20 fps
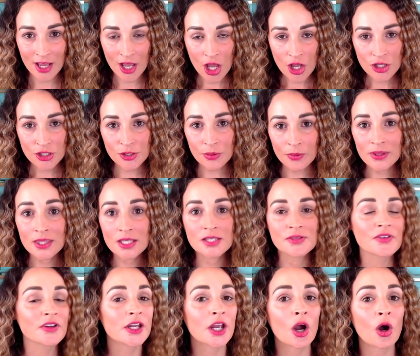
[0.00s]
So in this
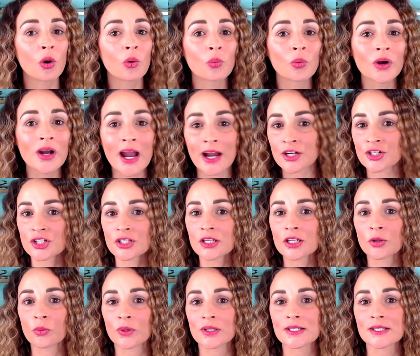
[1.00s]
video, we're actually
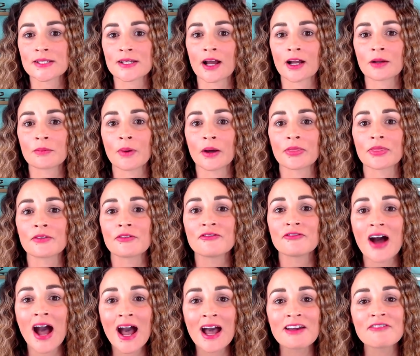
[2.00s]
going to talk about the
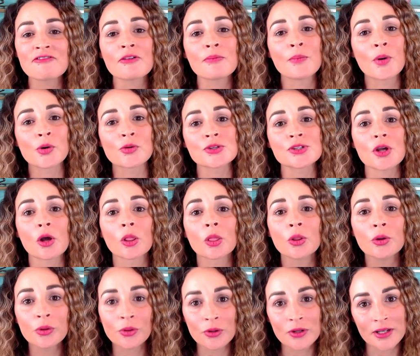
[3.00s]
5 most
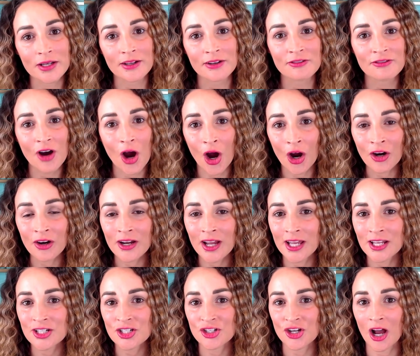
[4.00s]
lucrative
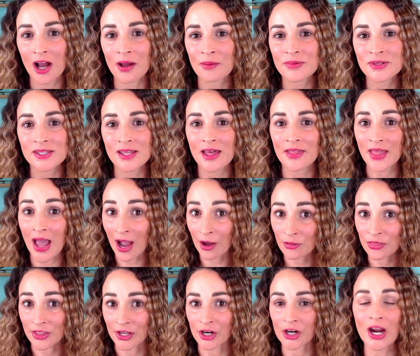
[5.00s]
RN jobs
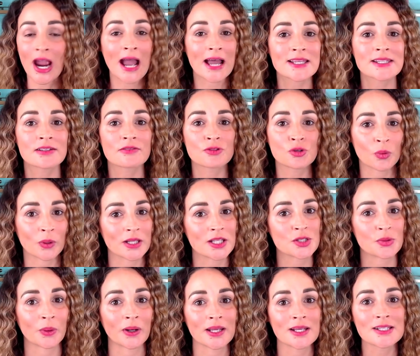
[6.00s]
out there as of
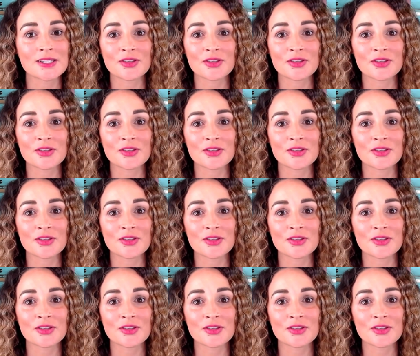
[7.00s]
2020.